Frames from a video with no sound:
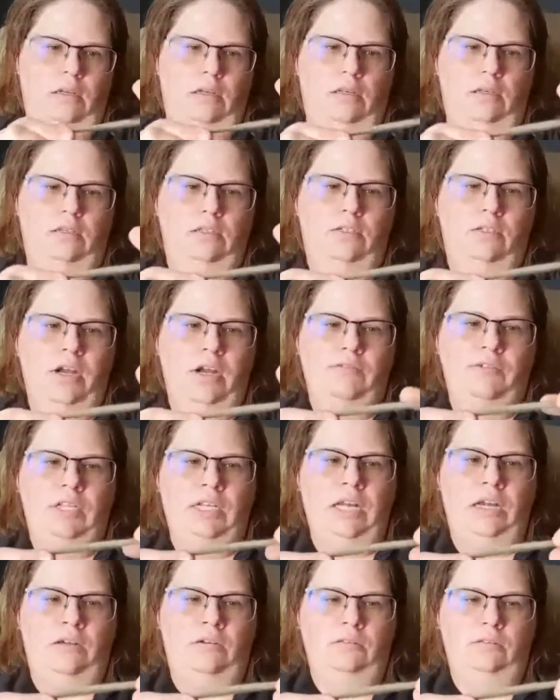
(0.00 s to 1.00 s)
drafting
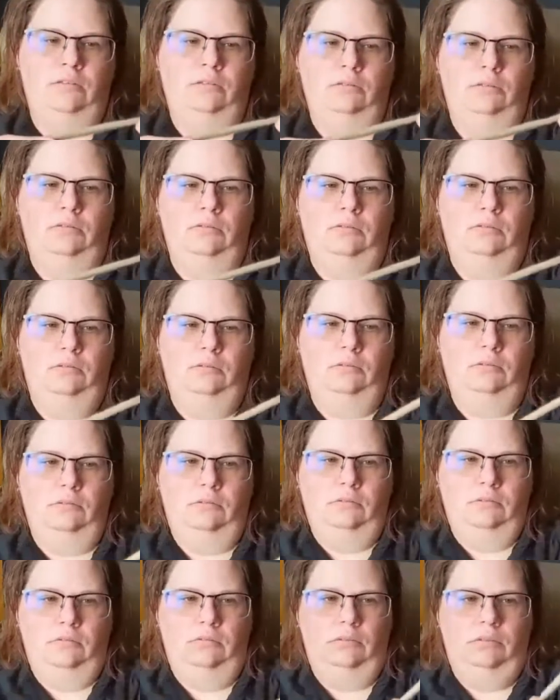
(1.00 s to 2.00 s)
out,
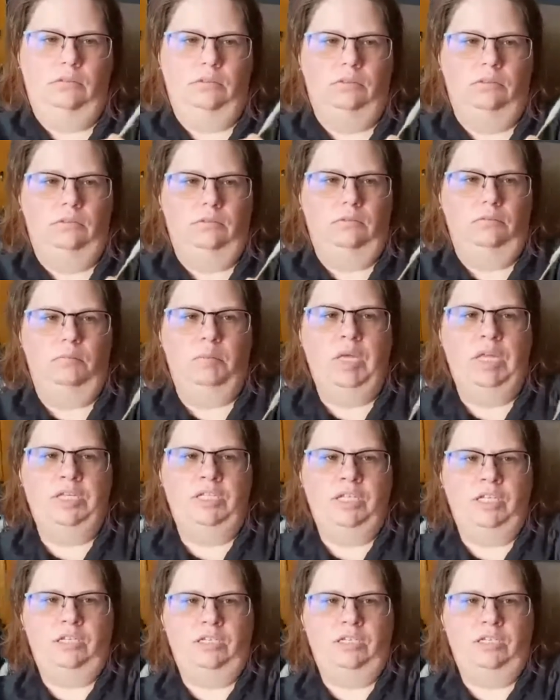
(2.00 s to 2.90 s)
pinching